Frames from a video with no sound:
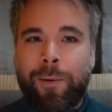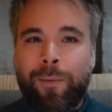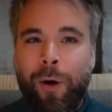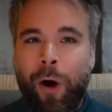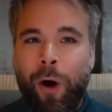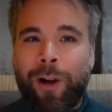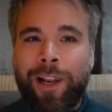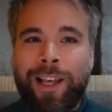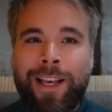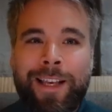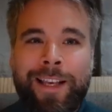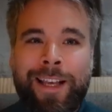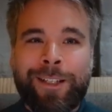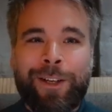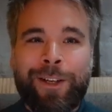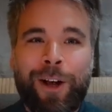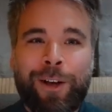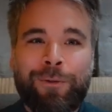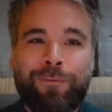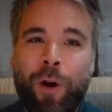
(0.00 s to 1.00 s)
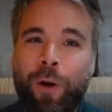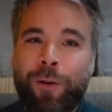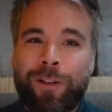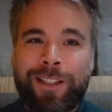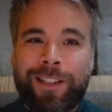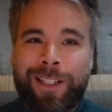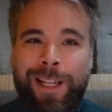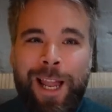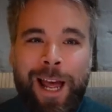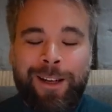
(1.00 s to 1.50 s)
Ollie and I roast
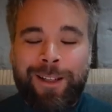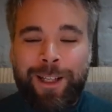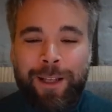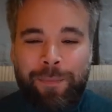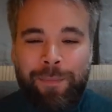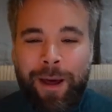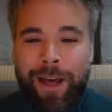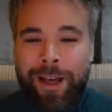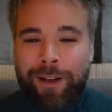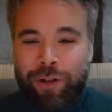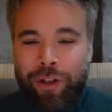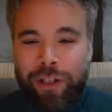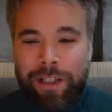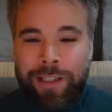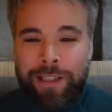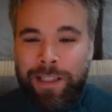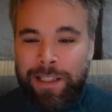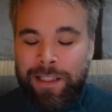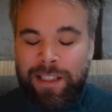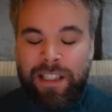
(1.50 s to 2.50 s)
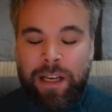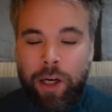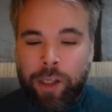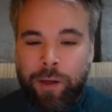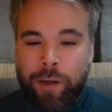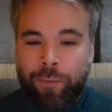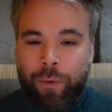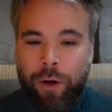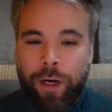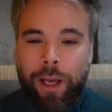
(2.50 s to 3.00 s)
landing pages. It's kind of
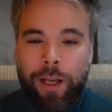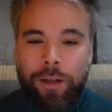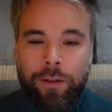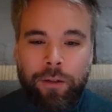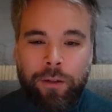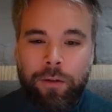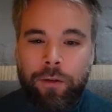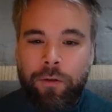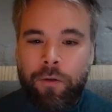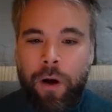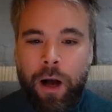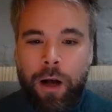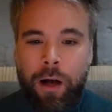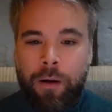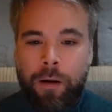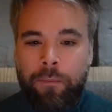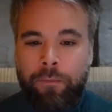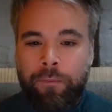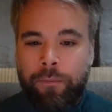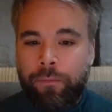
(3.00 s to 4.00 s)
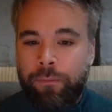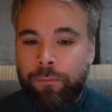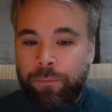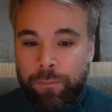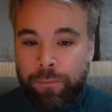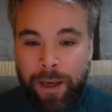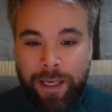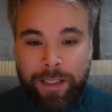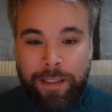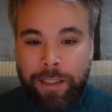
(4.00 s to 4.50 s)
what I do
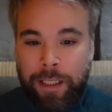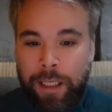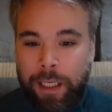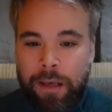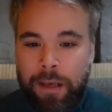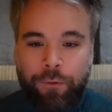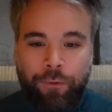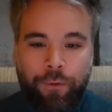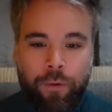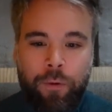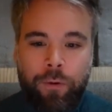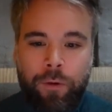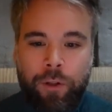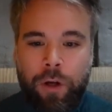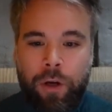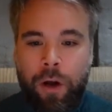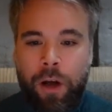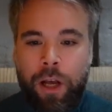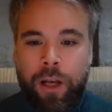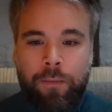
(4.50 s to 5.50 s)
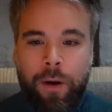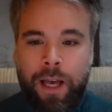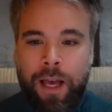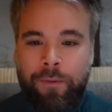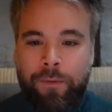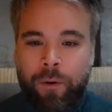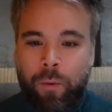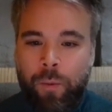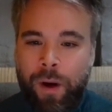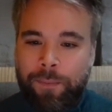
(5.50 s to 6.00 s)
basically full time. I have a
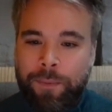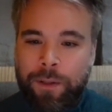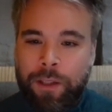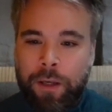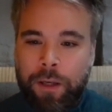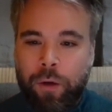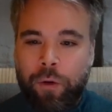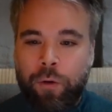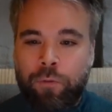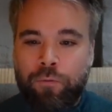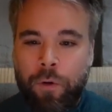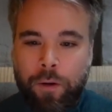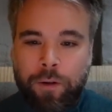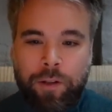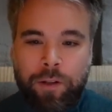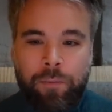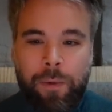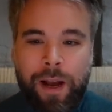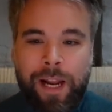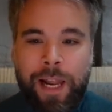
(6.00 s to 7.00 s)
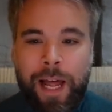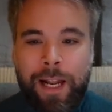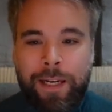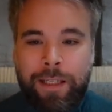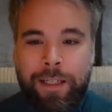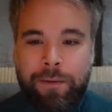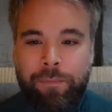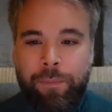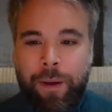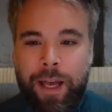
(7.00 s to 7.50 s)
website called
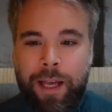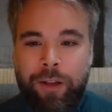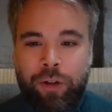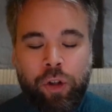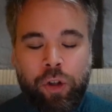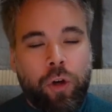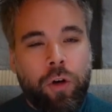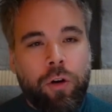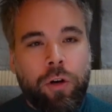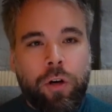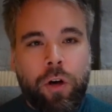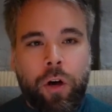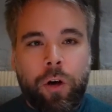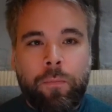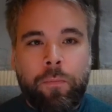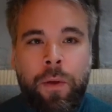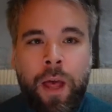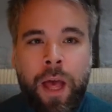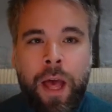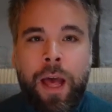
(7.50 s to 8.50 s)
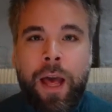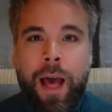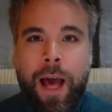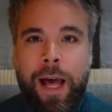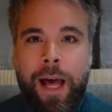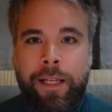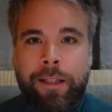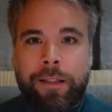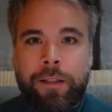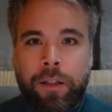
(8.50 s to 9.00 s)
roastmylandingpage.com,
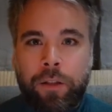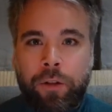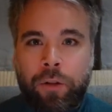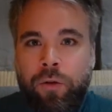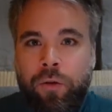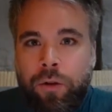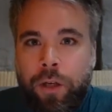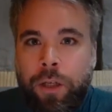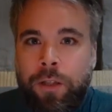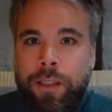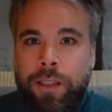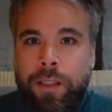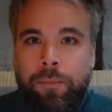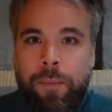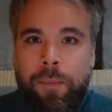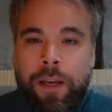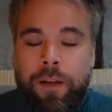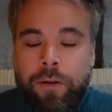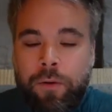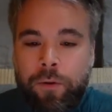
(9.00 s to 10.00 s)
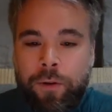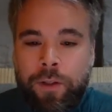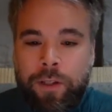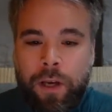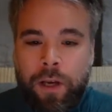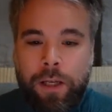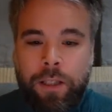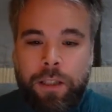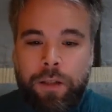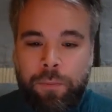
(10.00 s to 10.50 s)
and you can submit your site
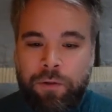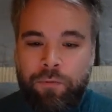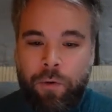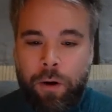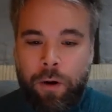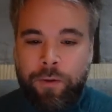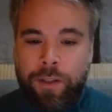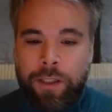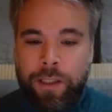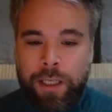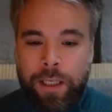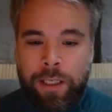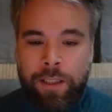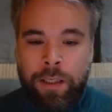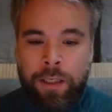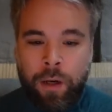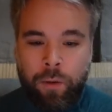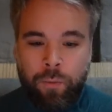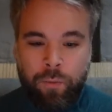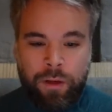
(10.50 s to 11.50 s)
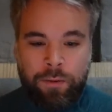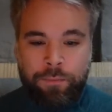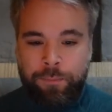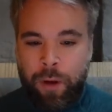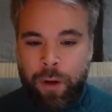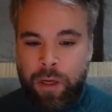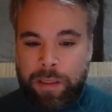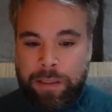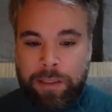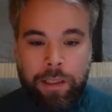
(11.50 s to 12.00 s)
to be roasted with
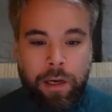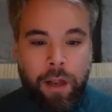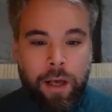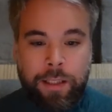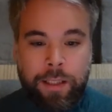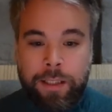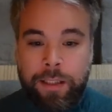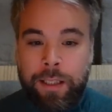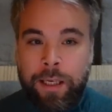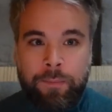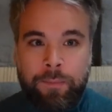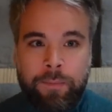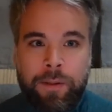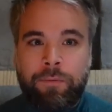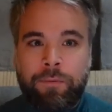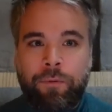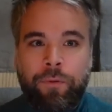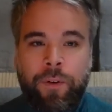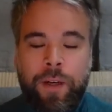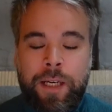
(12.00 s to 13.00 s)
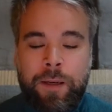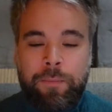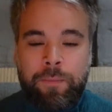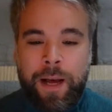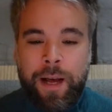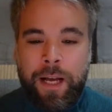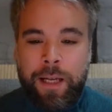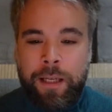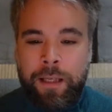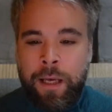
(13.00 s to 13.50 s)
personalized tips and
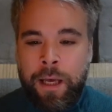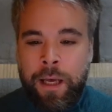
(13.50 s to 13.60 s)
feedback.